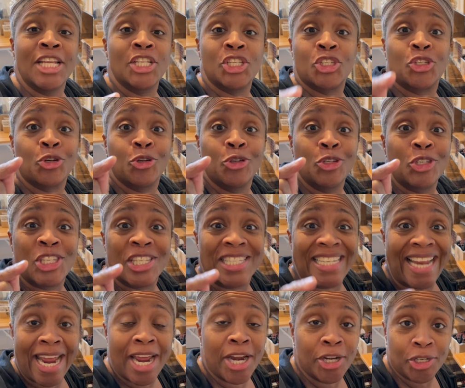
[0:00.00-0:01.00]
Eastern
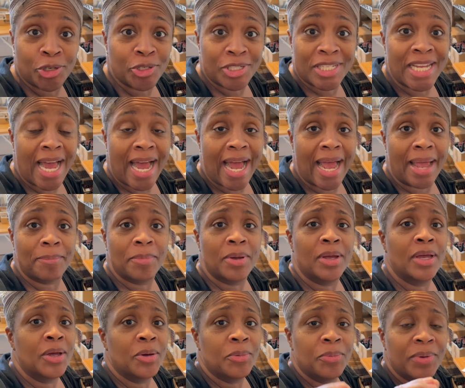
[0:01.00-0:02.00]
Standard Time.
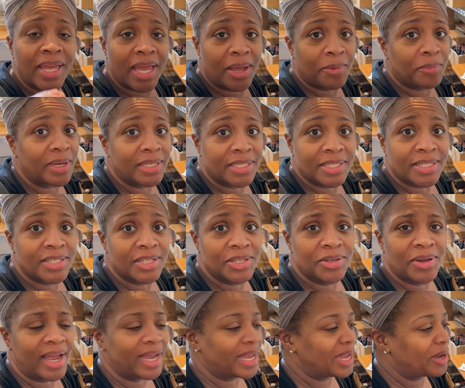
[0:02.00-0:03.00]
We can't wait to see
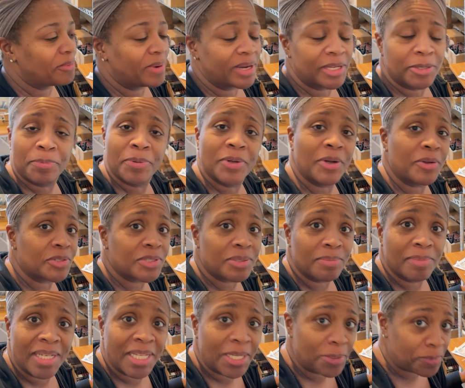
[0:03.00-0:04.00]
you. I can't wait to put on
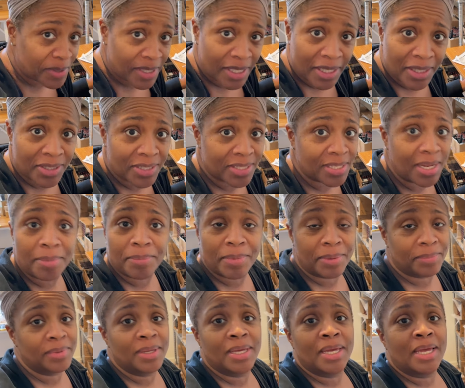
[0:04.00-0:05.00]
some lipstick or
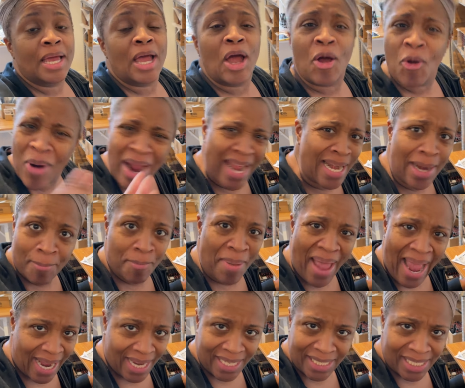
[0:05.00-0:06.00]
something. Oh, and I'm
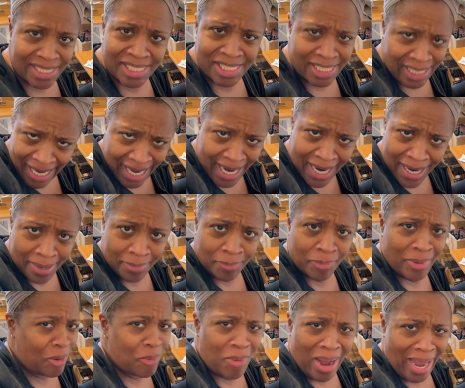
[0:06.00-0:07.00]
back in the
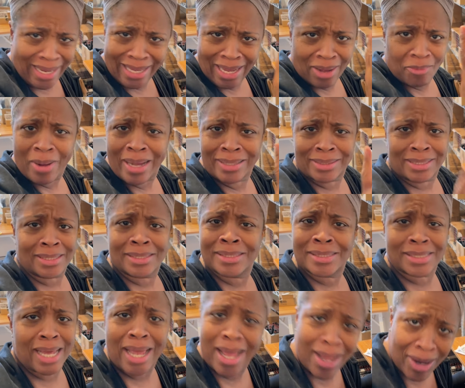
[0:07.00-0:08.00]
gym. Oh, I can't wait to
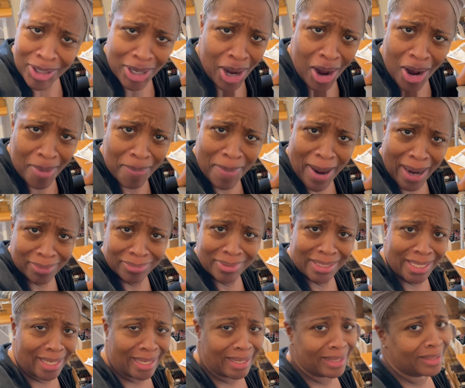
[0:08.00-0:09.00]
tell y'all about
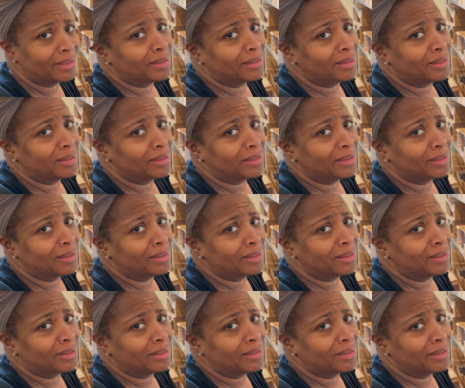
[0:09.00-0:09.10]
that.